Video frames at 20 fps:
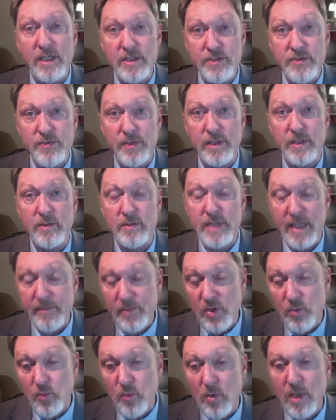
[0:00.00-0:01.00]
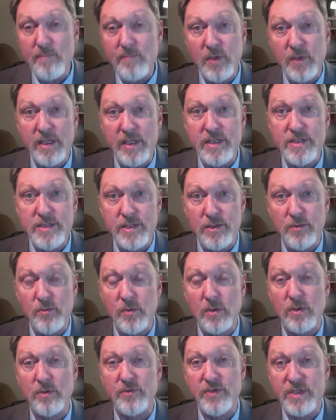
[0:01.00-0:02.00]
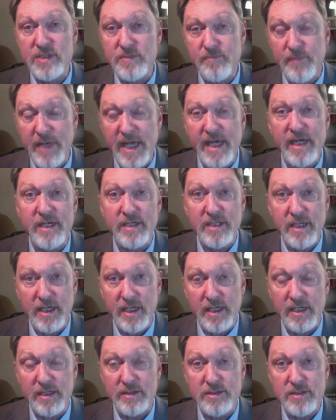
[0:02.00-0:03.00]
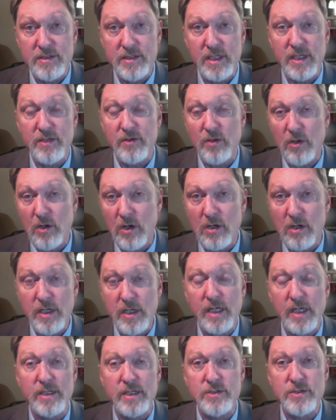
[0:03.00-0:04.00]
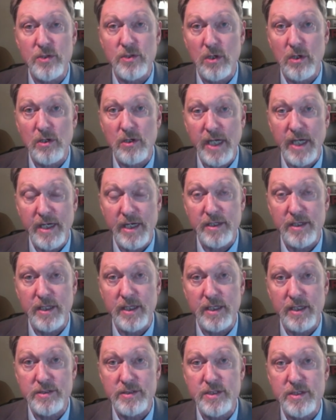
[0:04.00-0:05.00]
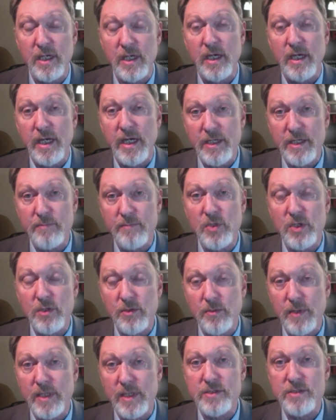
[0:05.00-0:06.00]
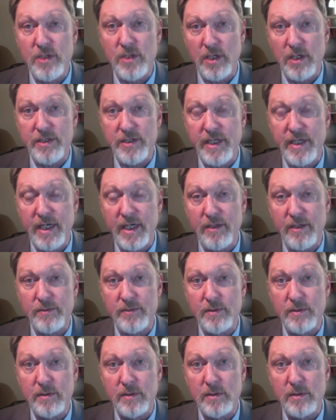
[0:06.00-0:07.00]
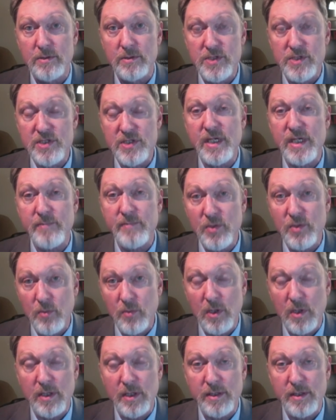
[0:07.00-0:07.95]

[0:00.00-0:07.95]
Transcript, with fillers: country, name me one place in the world that's banned guns, either all guns or all handguns, and the murder rate's gone down. Just name me